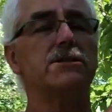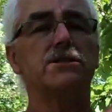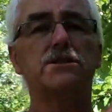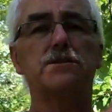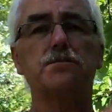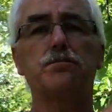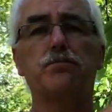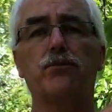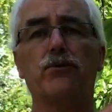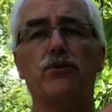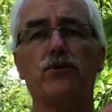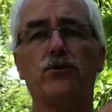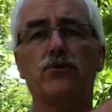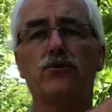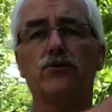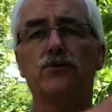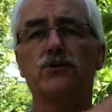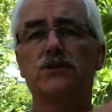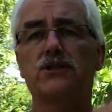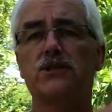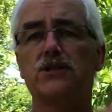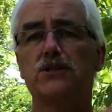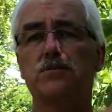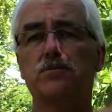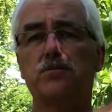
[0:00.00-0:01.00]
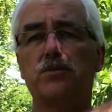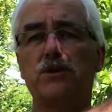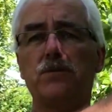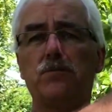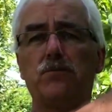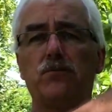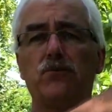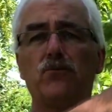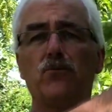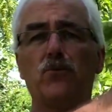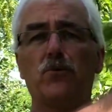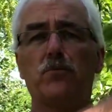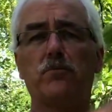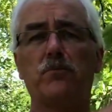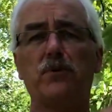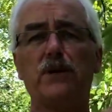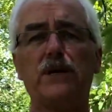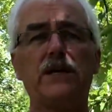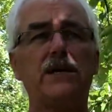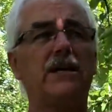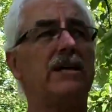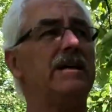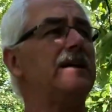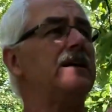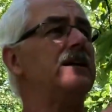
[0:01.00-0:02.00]
spurs because people were
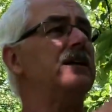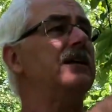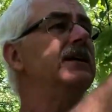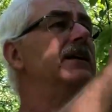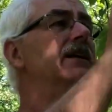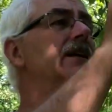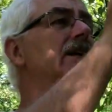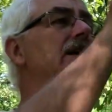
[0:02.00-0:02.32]
picking and,